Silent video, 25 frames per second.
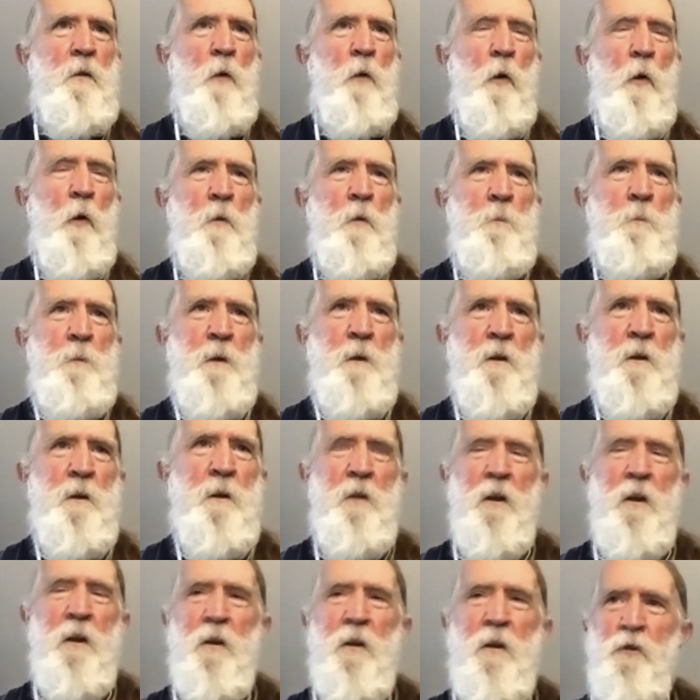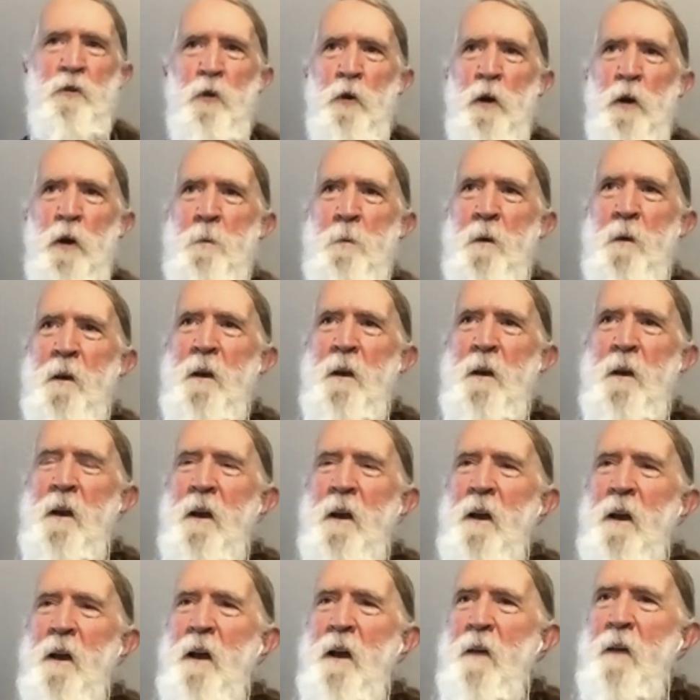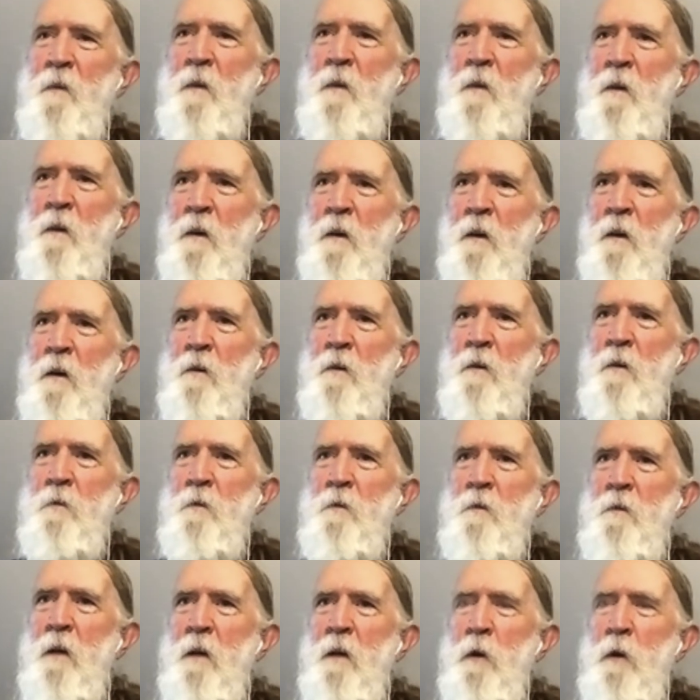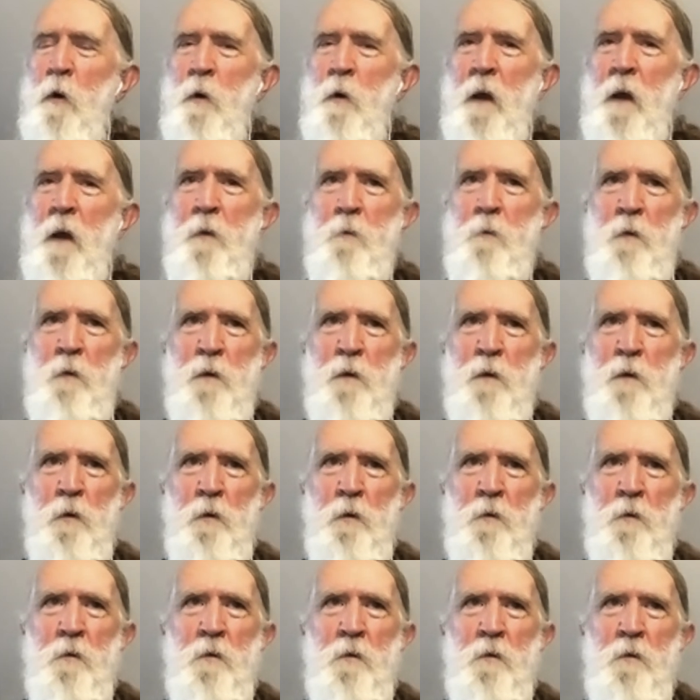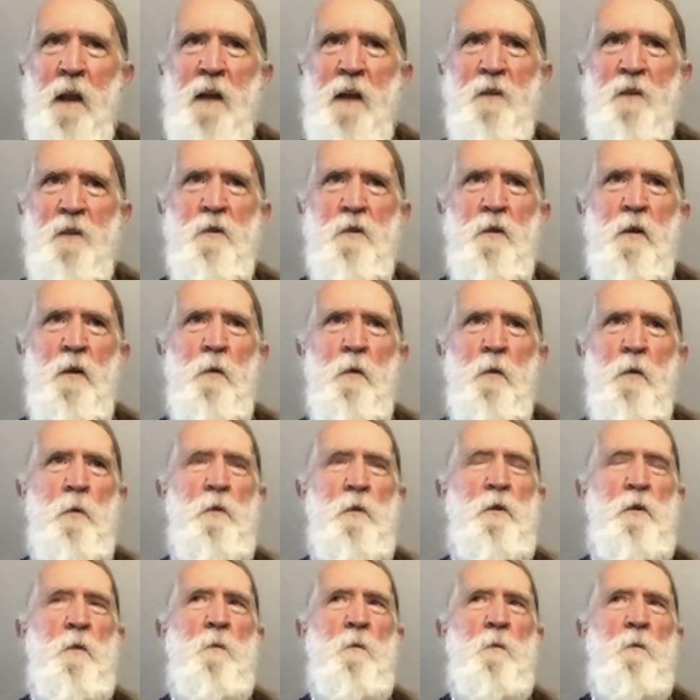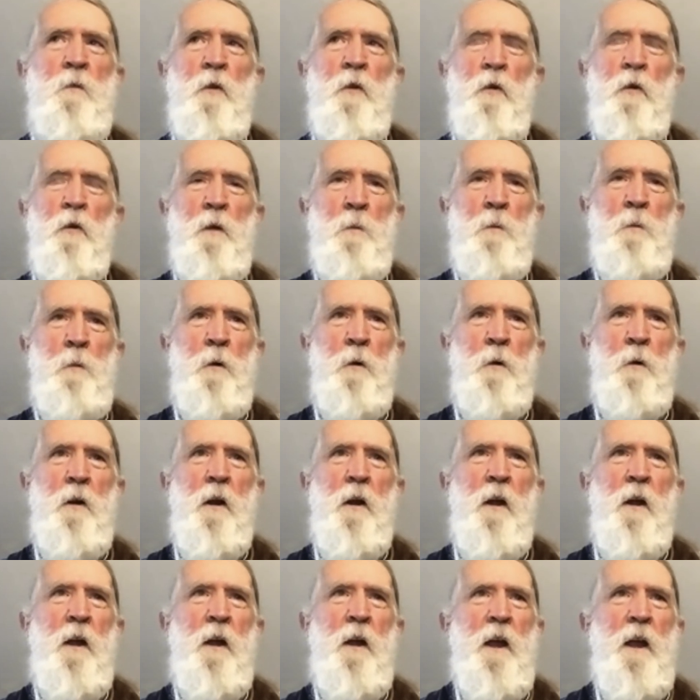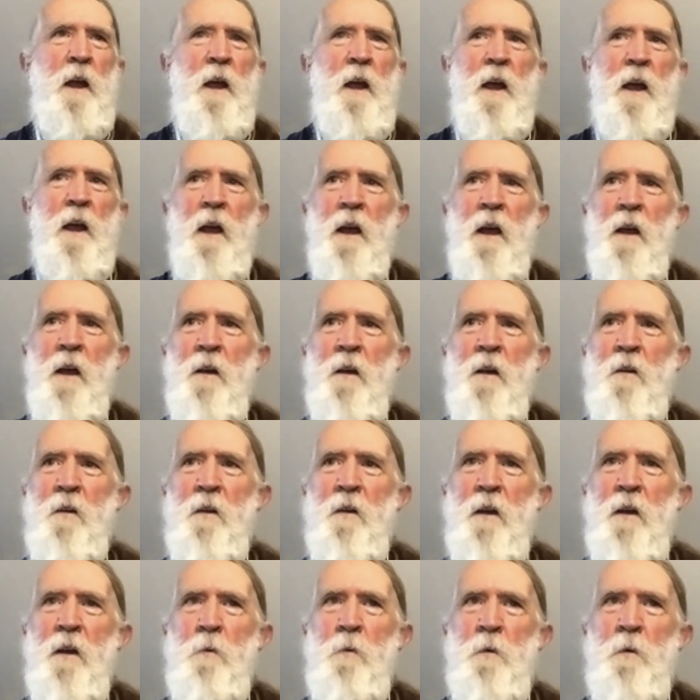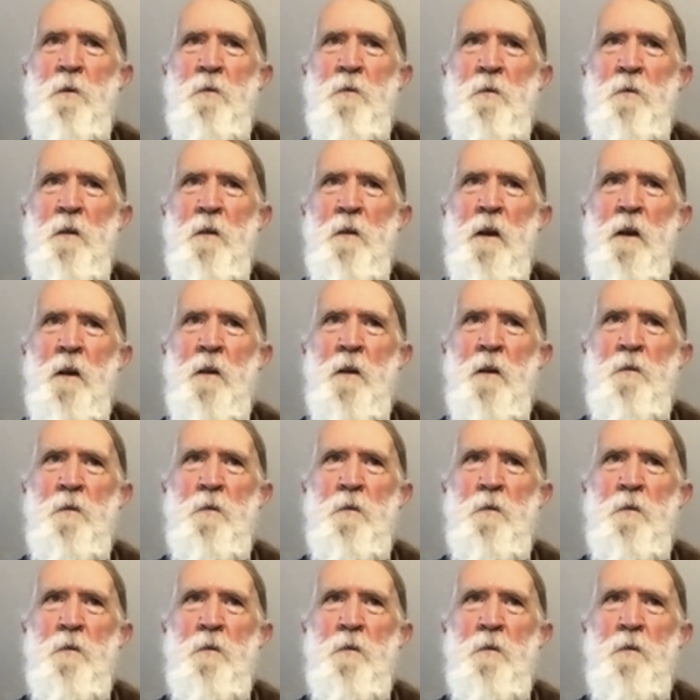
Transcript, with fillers: northern pintail showed up at the river last November, and it was in